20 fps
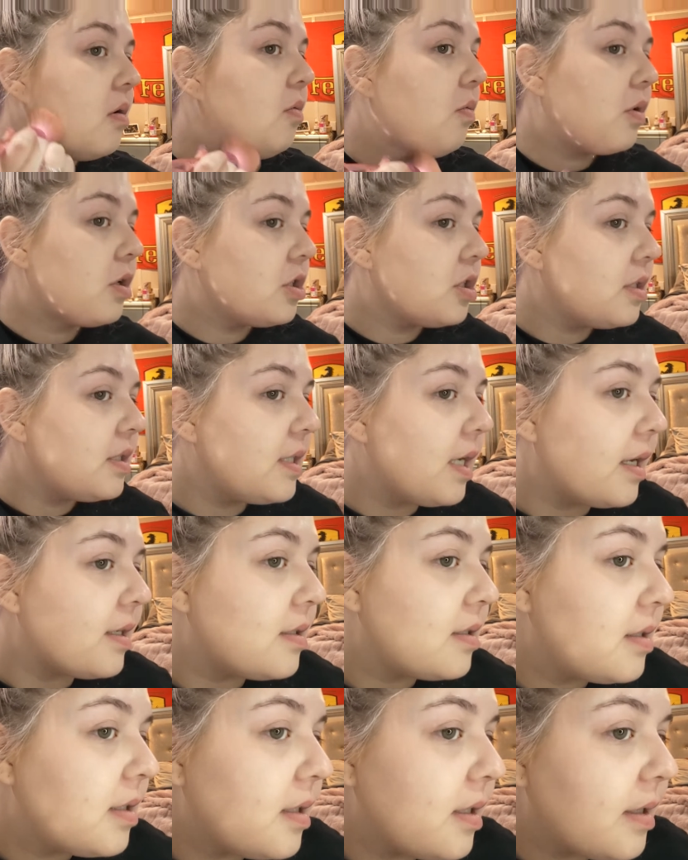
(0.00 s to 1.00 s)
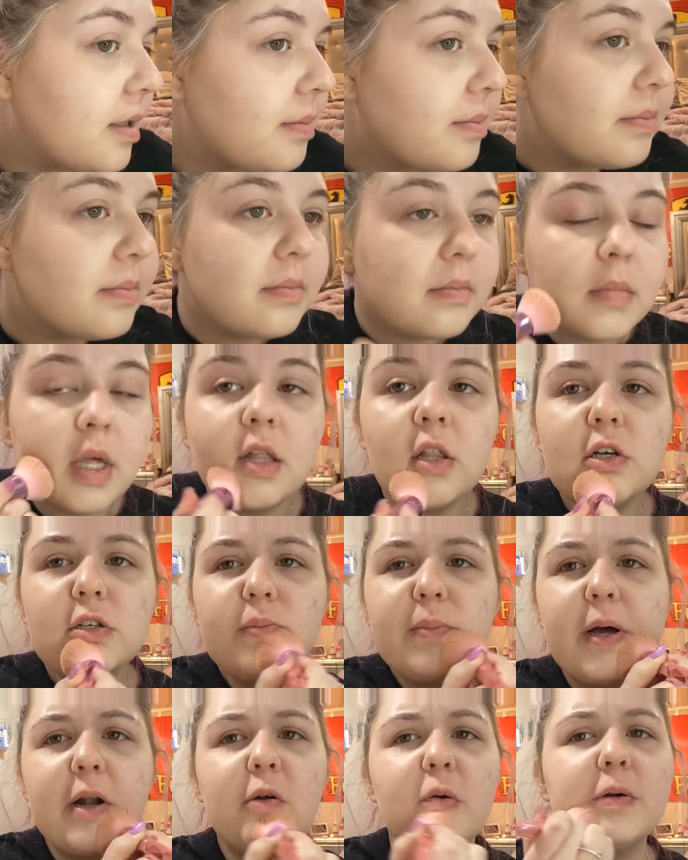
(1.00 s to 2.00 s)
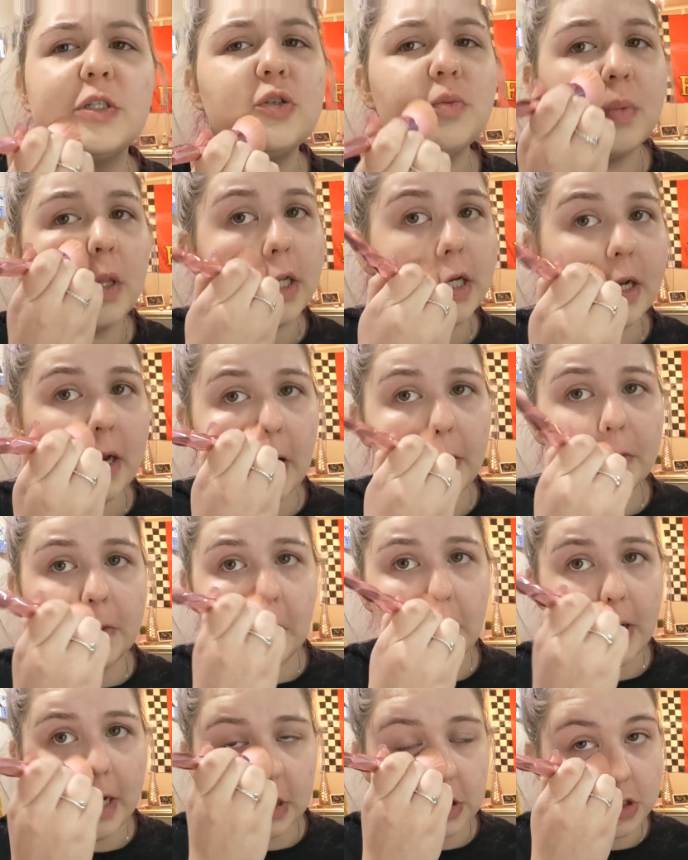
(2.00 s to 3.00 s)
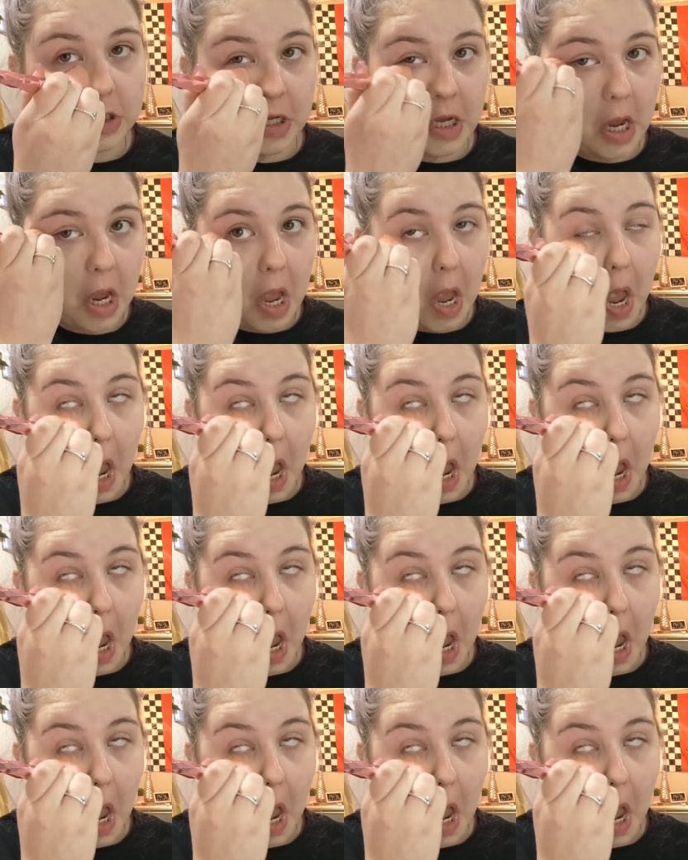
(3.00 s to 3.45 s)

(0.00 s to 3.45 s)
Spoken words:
We're just testing it. It looks better once you blend it out though, actually.